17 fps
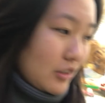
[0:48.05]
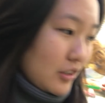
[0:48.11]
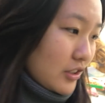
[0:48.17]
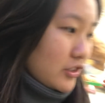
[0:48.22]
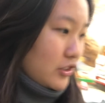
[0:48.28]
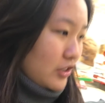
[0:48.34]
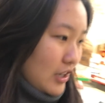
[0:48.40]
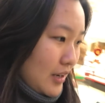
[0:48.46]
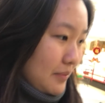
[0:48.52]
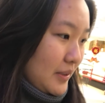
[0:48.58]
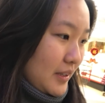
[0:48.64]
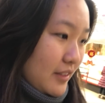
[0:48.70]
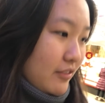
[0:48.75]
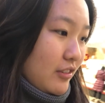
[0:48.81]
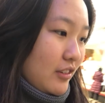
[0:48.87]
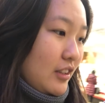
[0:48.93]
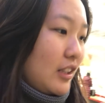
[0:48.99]
going
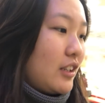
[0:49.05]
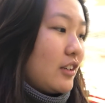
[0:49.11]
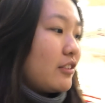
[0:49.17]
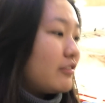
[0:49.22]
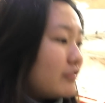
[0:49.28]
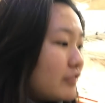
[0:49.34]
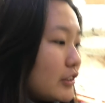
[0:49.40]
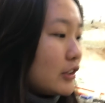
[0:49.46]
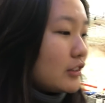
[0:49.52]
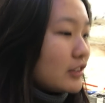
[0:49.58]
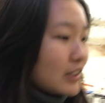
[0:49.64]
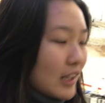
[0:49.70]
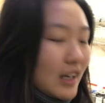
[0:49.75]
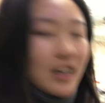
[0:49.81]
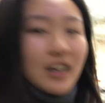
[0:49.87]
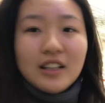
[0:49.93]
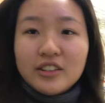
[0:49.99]
shopping for a lot of food,
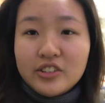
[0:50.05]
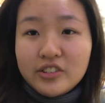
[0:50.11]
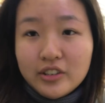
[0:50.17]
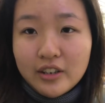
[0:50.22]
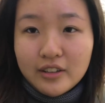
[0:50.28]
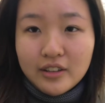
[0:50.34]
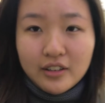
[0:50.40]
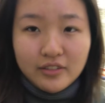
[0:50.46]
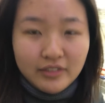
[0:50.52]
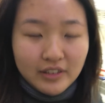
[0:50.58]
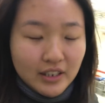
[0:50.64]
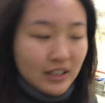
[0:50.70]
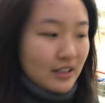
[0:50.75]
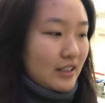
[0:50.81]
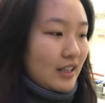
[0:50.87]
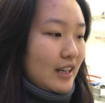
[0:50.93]
start this vegan